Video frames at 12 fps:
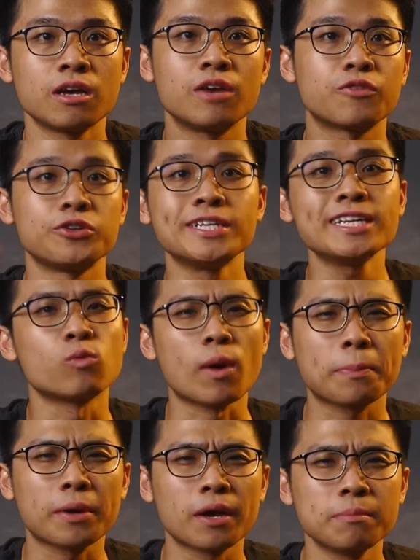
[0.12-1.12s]
If you're needing a
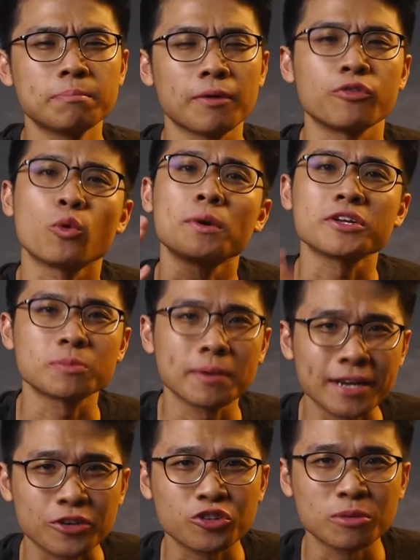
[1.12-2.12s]
webcam but don't want to spend
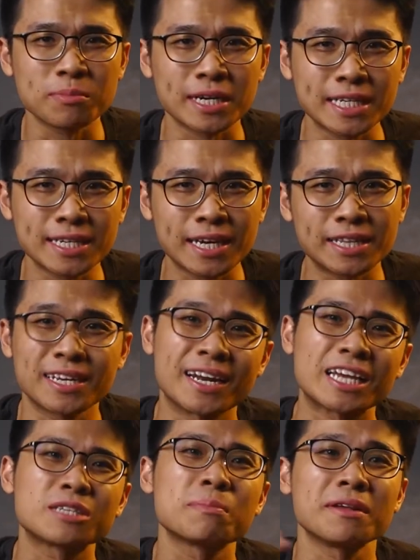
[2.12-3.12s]
extra money getting an
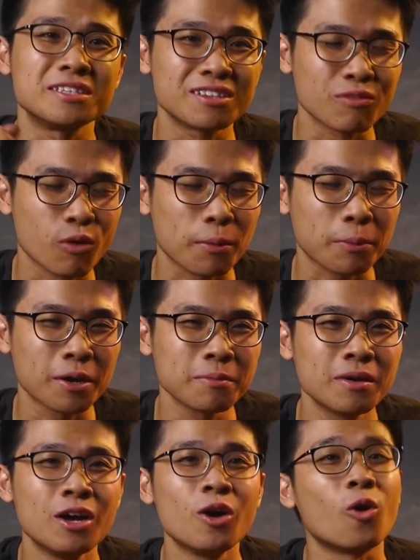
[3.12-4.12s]
expensive webcam,
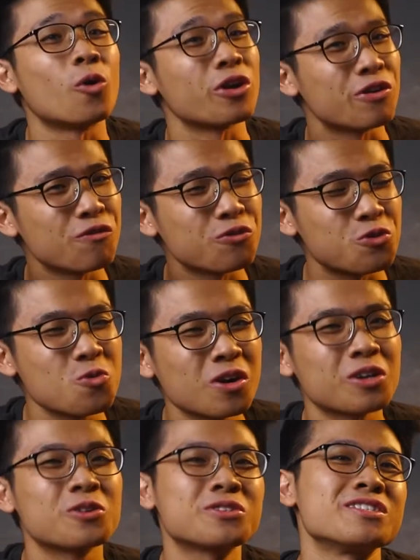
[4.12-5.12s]
or if you
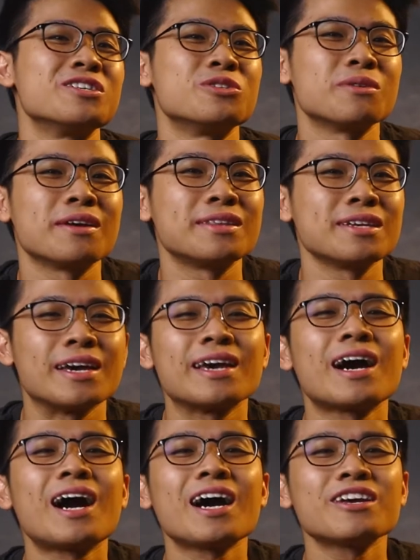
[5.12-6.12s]
are looking into getting a
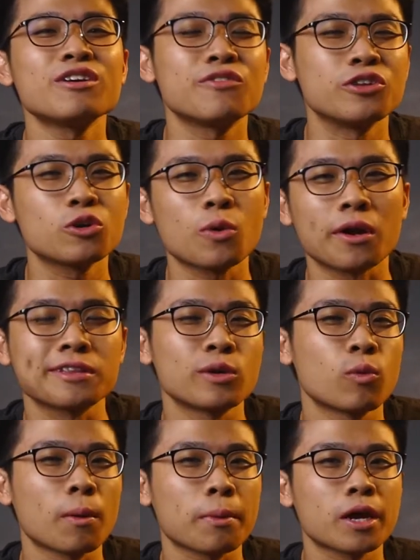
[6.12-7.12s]
higher video quality
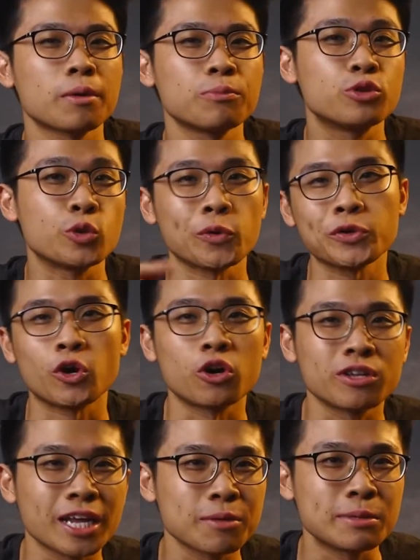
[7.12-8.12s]
webcam during your
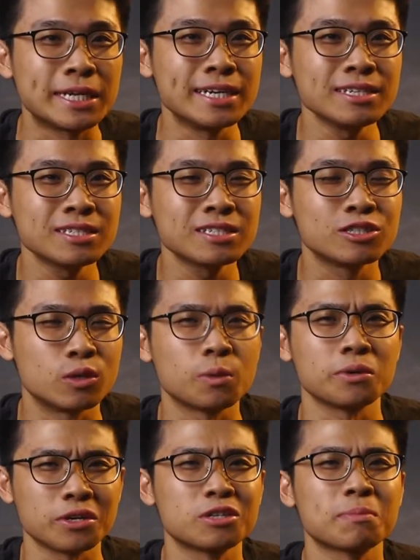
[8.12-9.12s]
online meetings
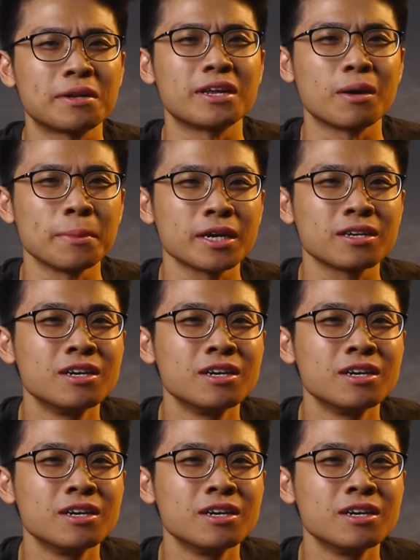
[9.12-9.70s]
during this pandemic,